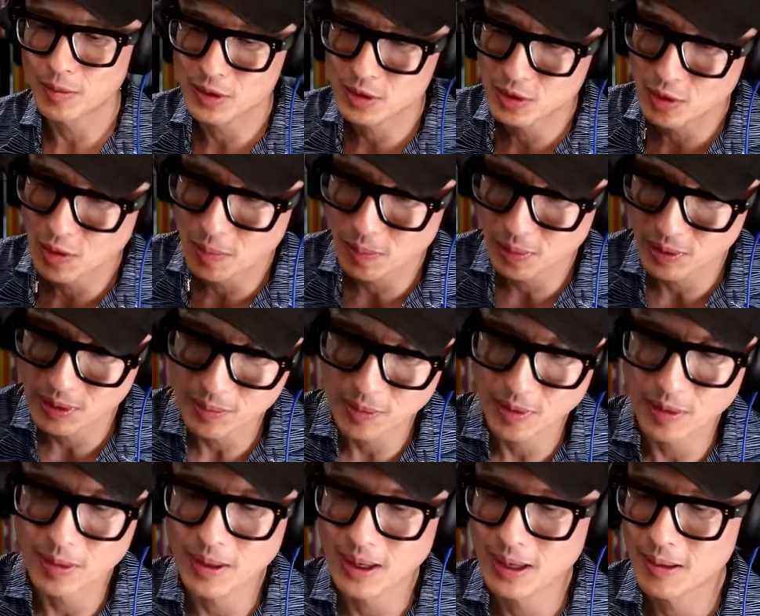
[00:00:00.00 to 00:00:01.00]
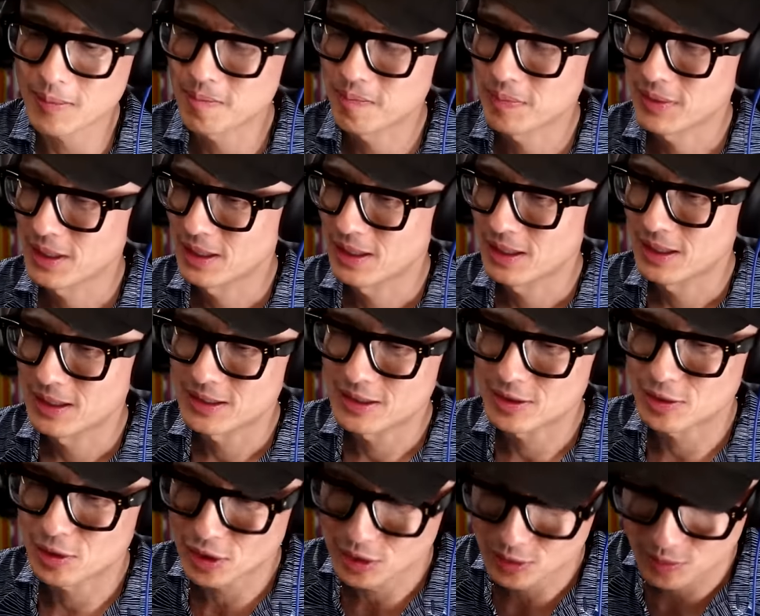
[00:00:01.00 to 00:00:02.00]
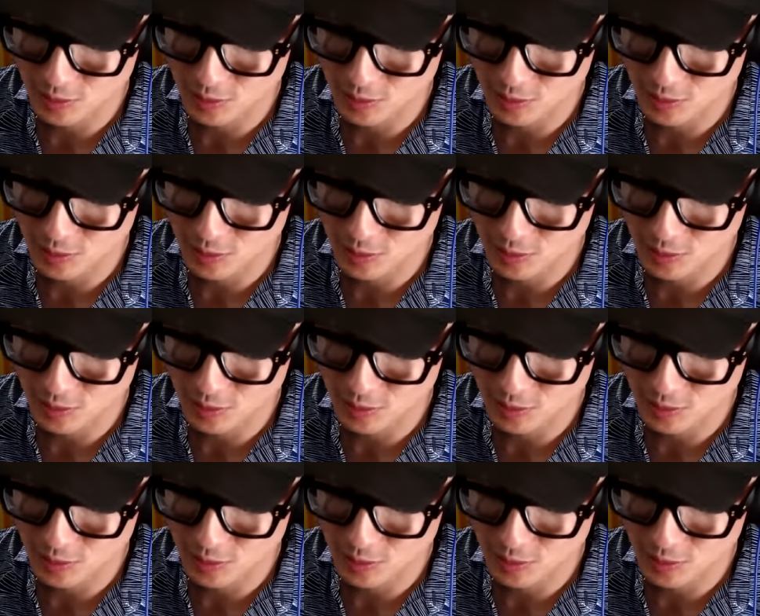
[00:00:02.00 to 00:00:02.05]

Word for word: so pre programmed to just